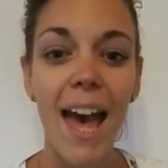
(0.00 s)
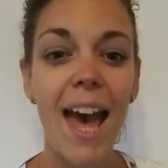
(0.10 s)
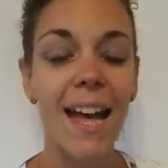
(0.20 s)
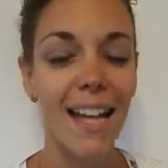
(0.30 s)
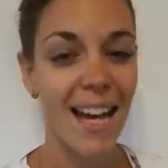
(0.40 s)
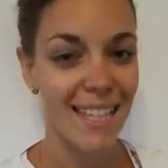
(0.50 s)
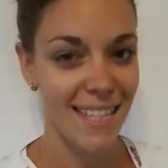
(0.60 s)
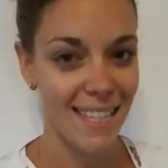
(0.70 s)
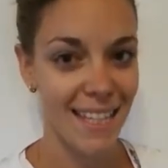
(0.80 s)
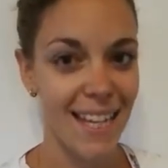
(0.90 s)
And I
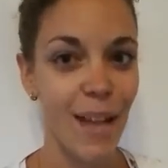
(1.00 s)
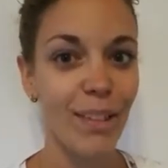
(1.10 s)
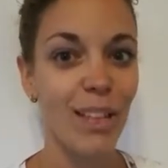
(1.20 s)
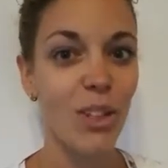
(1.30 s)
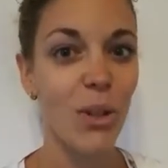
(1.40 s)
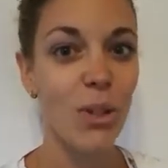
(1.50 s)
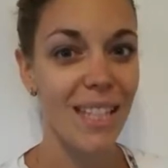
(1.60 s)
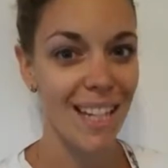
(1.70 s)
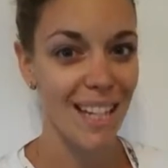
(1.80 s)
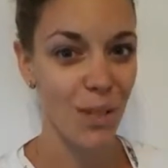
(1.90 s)
see now that
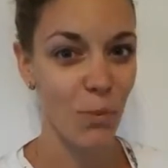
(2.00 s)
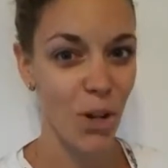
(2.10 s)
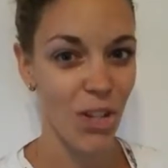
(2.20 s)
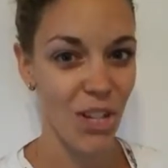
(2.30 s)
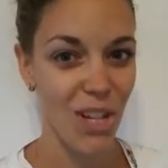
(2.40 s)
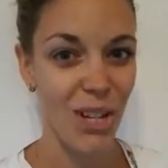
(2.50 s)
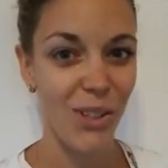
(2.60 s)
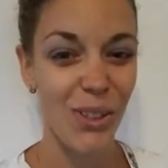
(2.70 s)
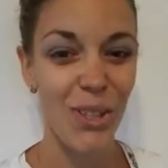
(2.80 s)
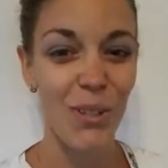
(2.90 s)
Rosie is watching
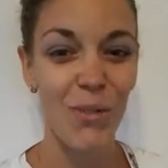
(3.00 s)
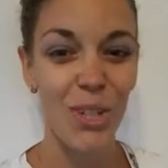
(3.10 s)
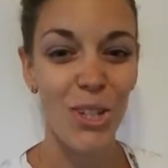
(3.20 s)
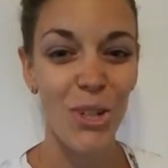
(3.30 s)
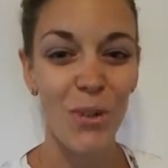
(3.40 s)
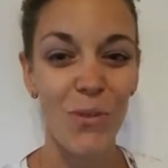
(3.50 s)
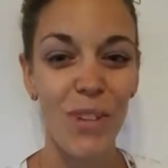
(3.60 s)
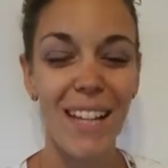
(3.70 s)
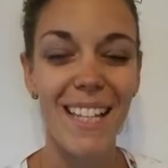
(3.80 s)
also with Jofi.